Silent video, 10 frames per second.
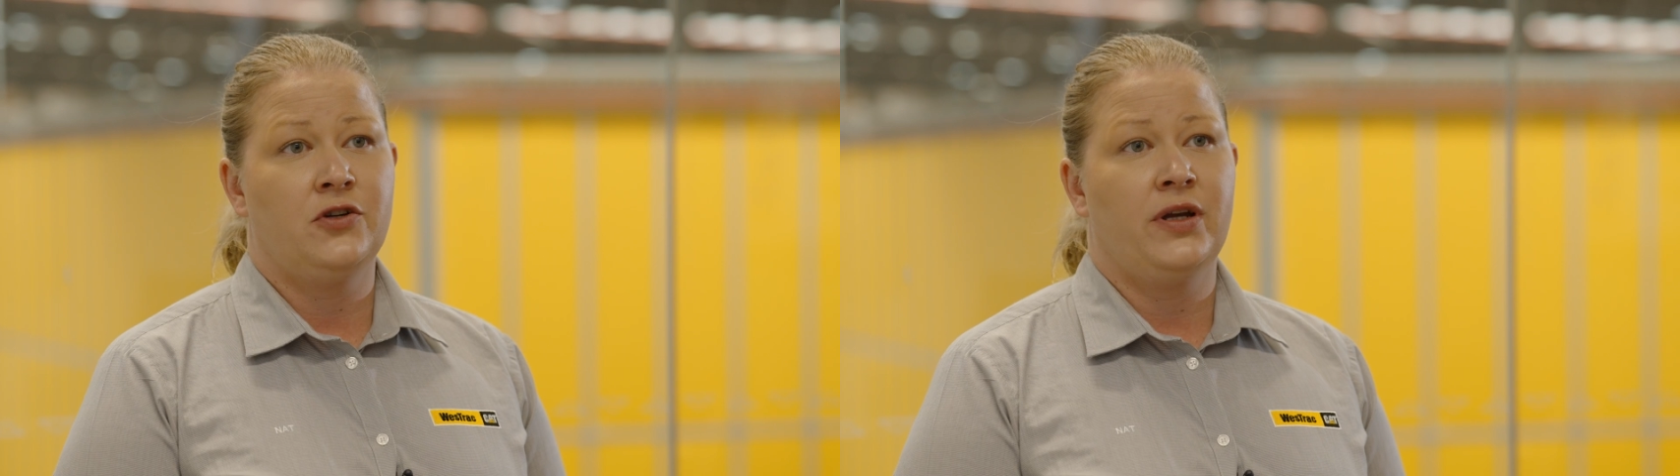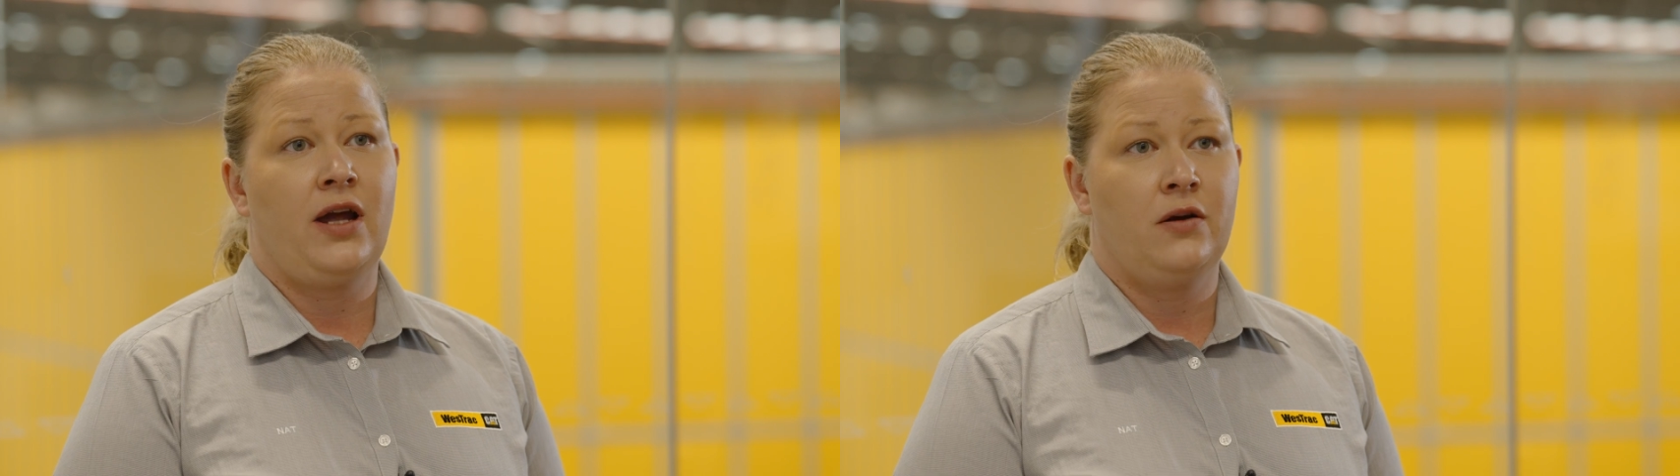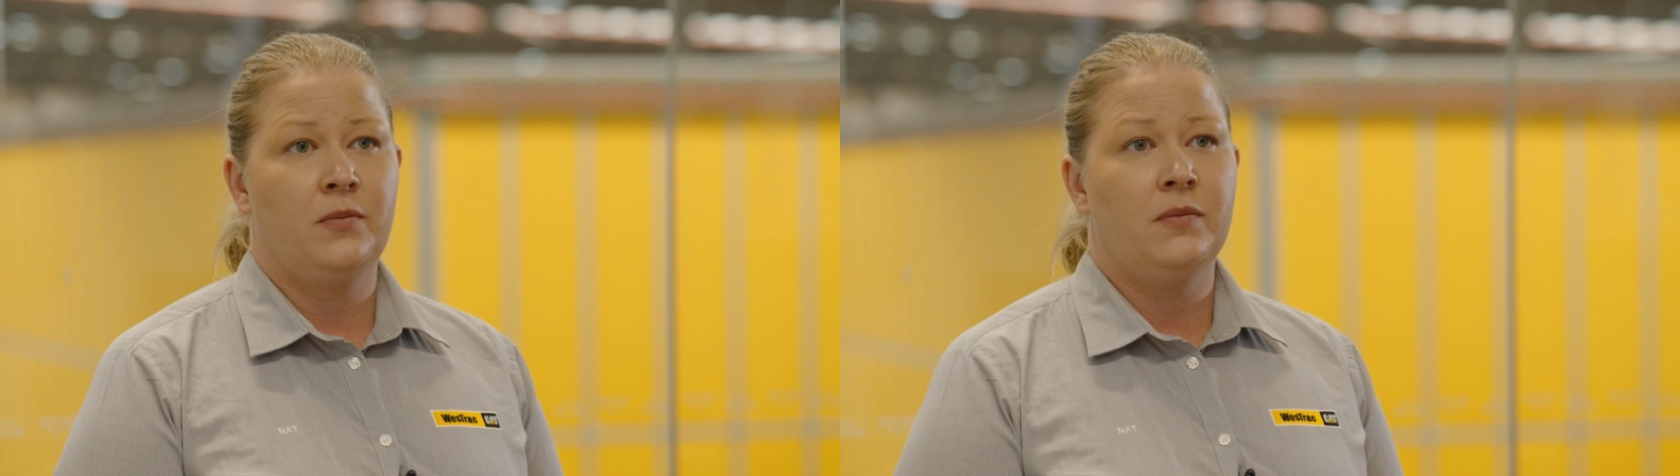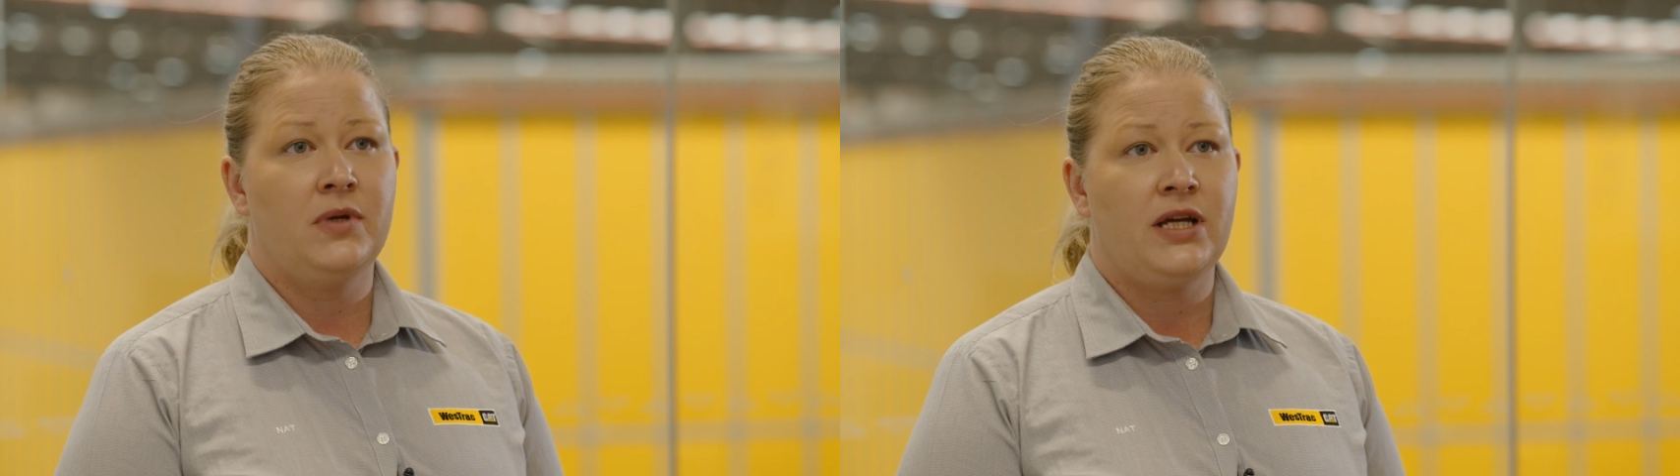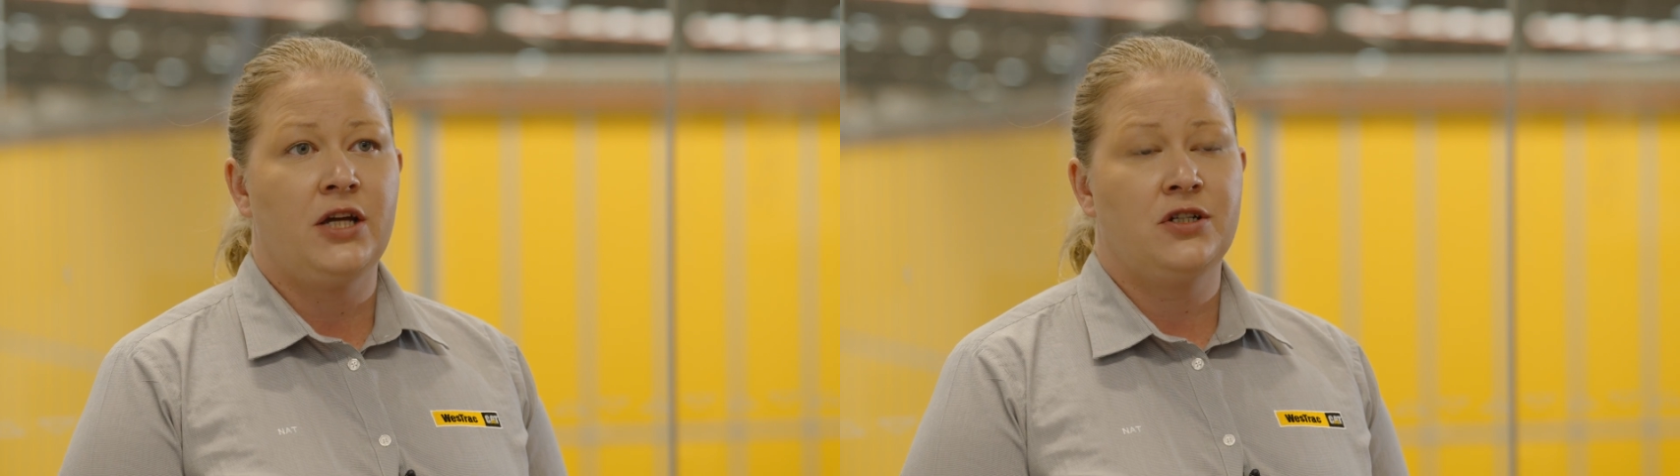during our
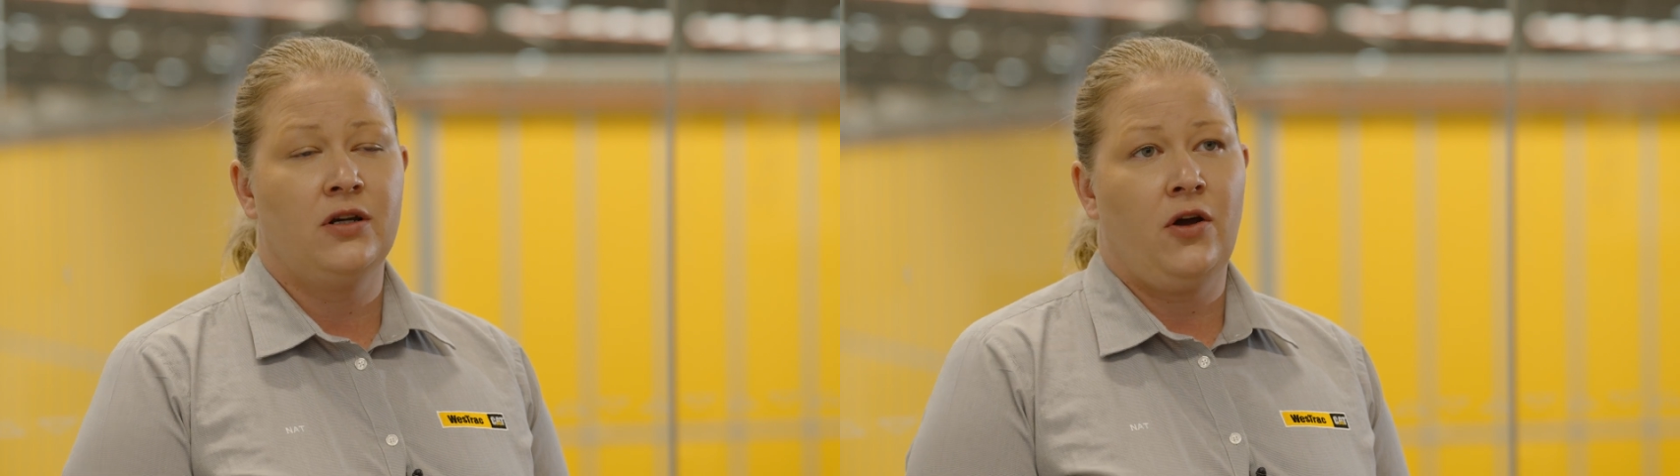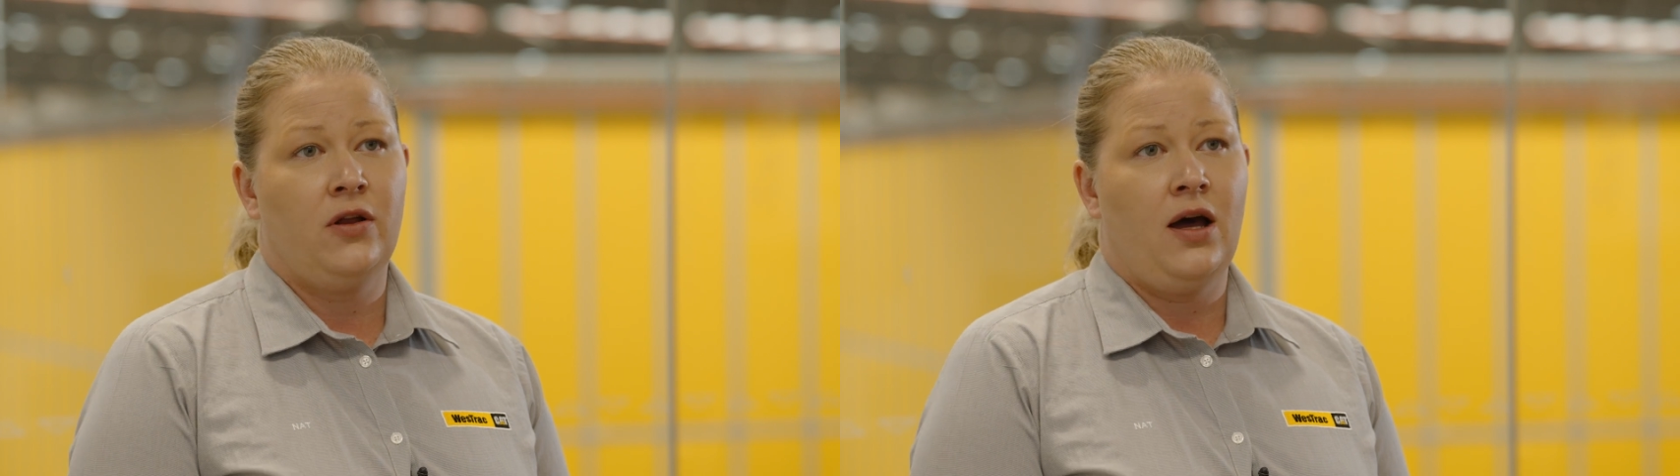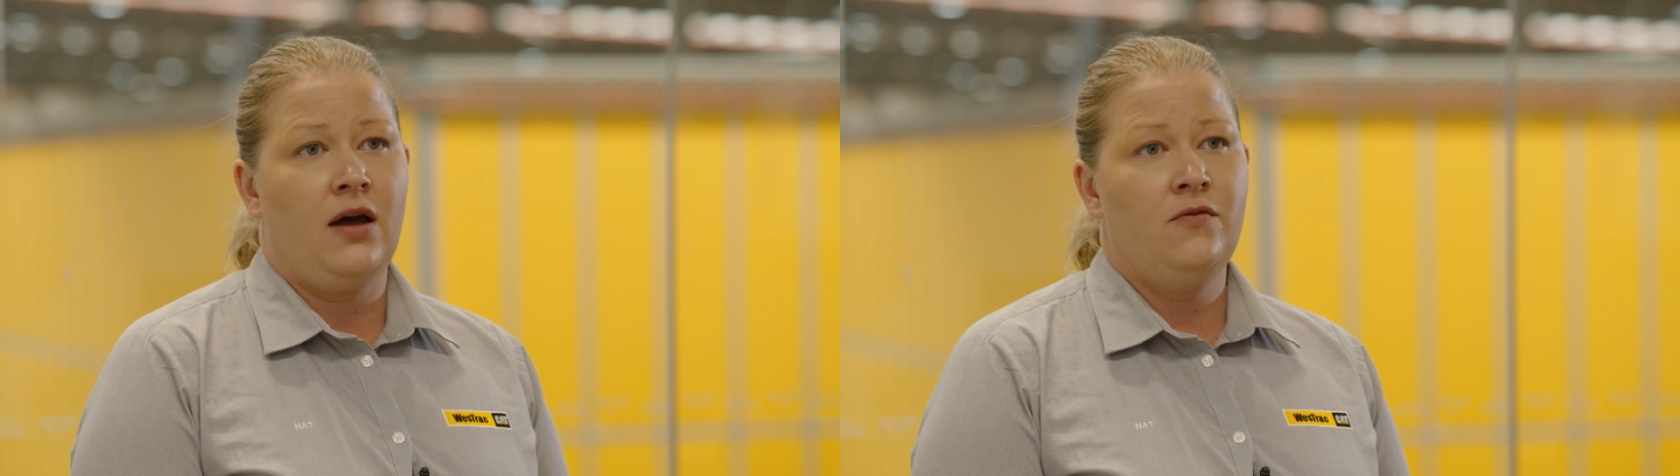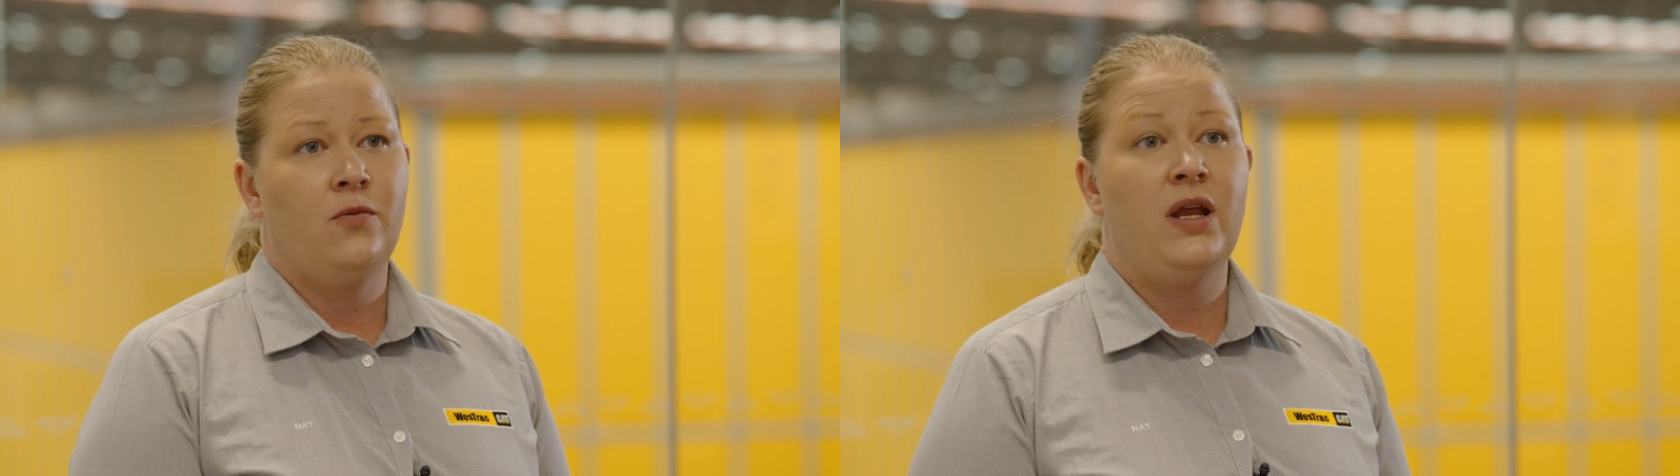implementation go live.